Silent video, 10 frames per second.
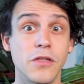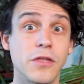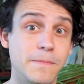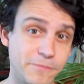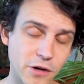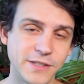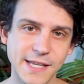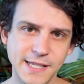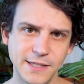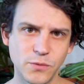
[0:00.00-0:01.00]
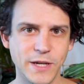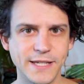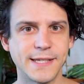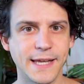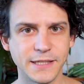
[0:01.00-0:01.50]
that the processes we're
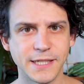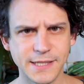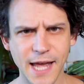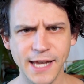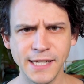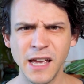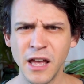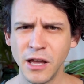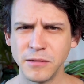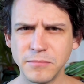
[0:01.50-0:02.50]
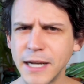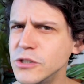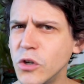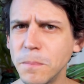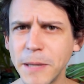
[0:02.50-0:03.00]
seeing today
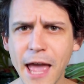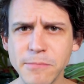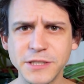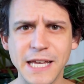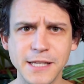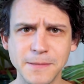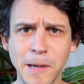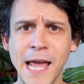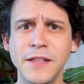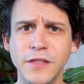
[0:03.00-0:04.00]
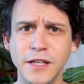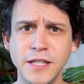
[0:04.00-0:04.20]
might not be able to explain the